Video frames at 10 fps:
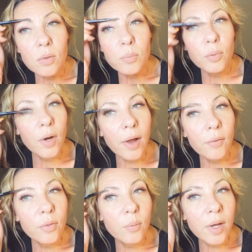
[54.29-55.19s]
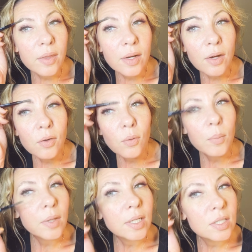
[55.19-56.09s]
brow the way that I
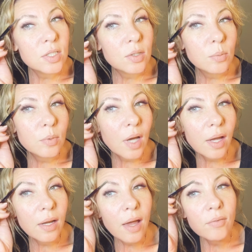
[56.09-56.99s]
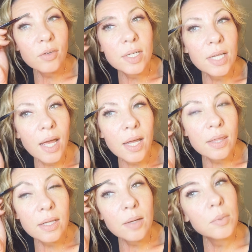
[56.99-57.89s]
normally do kind of every day, and
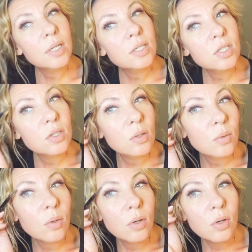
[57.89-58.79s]
then I'm gonna do